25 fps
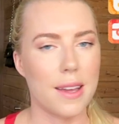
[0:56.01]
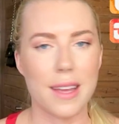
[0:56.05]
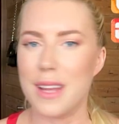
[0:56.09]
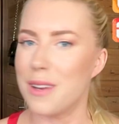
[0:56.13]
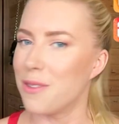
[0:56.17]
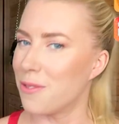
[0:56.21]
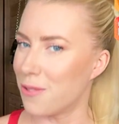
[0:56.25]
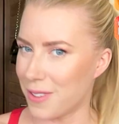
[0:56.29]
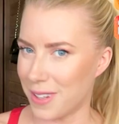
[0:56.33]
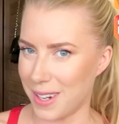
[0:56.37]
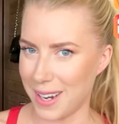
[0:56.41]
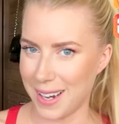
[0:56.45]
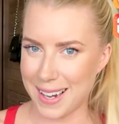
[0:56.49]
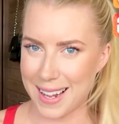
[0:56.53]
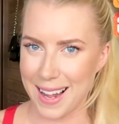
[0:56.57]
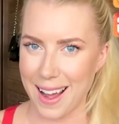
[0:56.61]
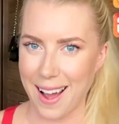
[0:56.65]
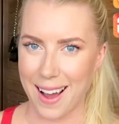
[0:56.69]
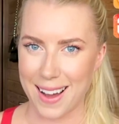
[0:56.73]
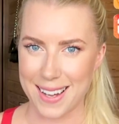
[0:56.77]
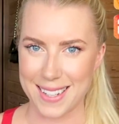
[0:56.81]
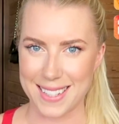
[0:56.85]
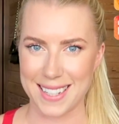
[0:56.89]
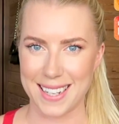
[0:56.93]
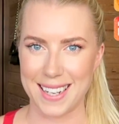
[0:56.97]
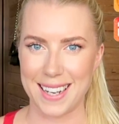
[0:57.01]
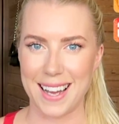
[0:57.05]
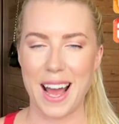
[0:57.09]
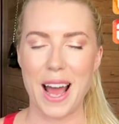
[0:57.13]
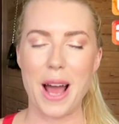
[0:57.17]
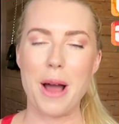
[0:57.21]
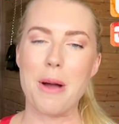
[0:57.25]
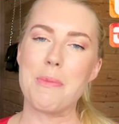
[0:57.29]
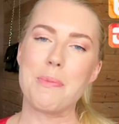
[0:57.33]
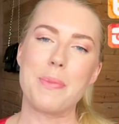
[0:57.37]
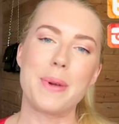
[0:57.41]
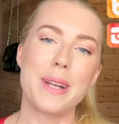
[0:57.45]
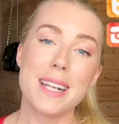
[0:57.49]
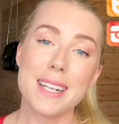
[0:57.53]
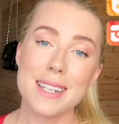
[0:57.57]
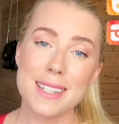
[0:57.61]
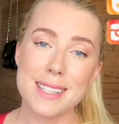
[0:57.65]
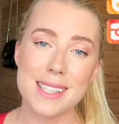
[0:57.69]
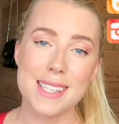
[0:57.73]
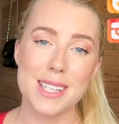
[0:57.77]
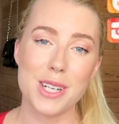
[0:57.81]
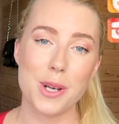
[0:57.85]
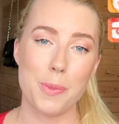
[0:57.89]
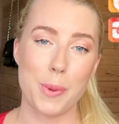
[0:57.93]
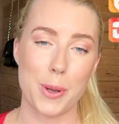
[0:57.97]
infinitely harder, but it
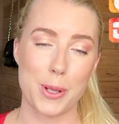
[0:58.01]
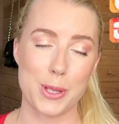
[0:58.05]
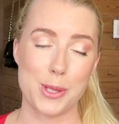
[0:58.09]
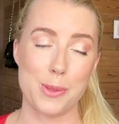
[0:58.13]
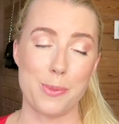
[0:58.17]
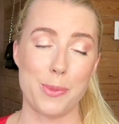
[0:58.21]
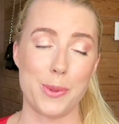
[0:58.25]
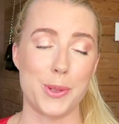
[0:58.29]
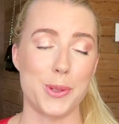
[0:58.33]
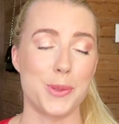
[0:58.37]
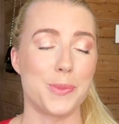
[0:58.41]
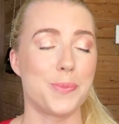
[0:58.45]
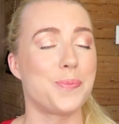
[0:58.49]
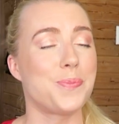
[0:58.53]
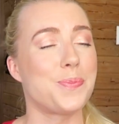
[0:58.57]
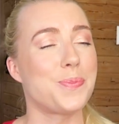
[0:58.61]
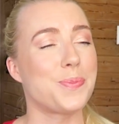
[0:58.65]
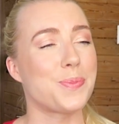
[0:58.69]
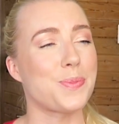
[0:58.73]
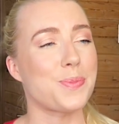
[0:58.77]
is still possible.